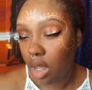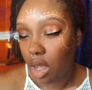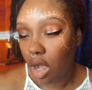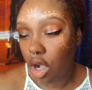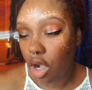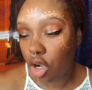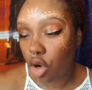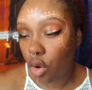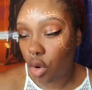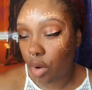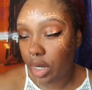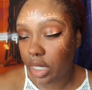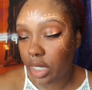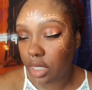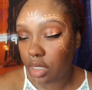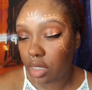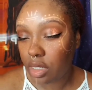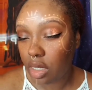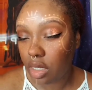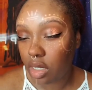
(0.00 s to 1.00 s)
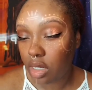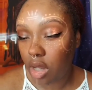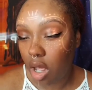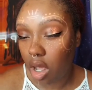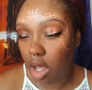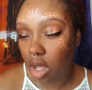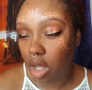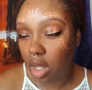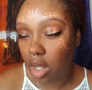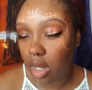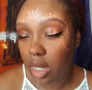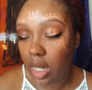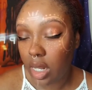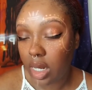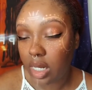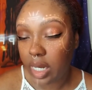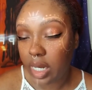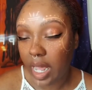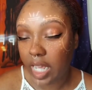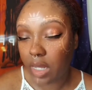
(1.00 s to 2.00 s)
According to law,
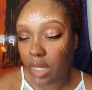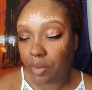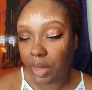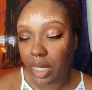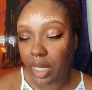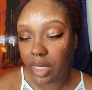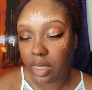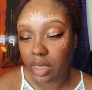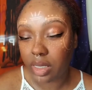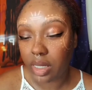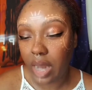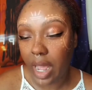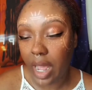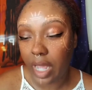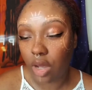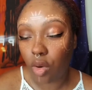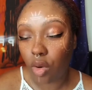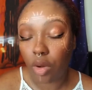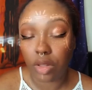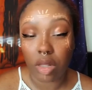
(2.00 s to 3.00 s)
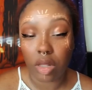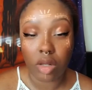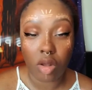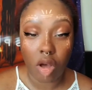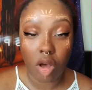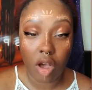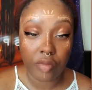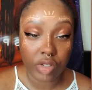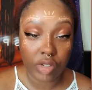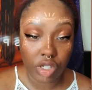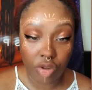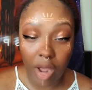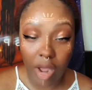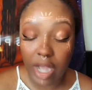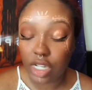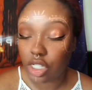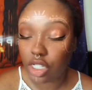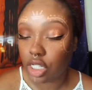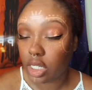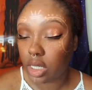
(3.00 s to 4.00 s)
like begets like, or the law of
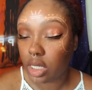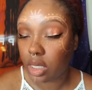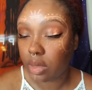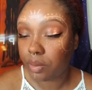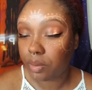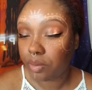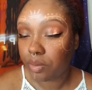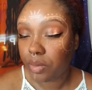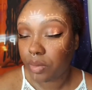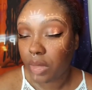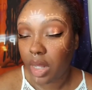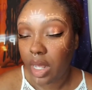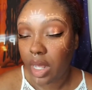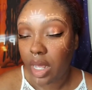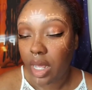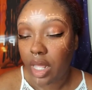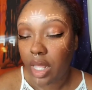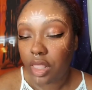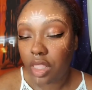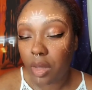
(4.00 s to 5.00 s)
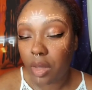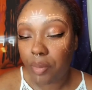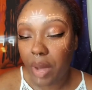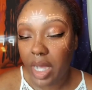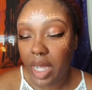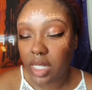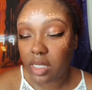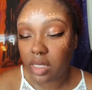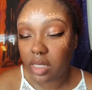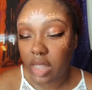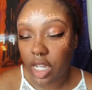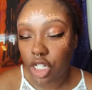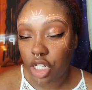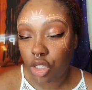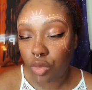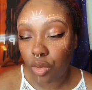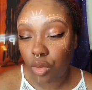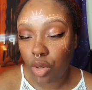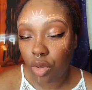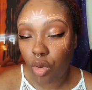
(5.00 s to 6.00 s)
attraction, the
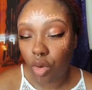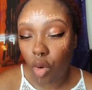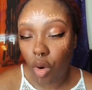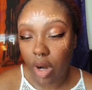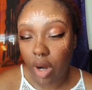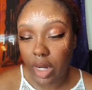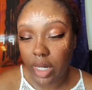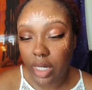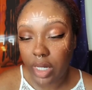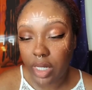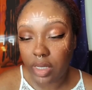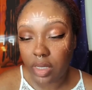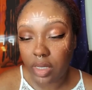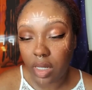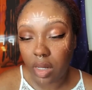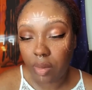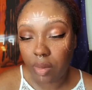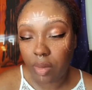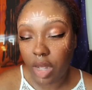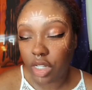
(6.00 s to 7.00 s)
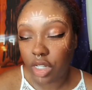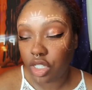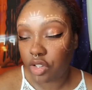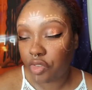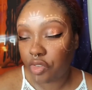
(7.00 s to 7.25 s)
bisexual organism under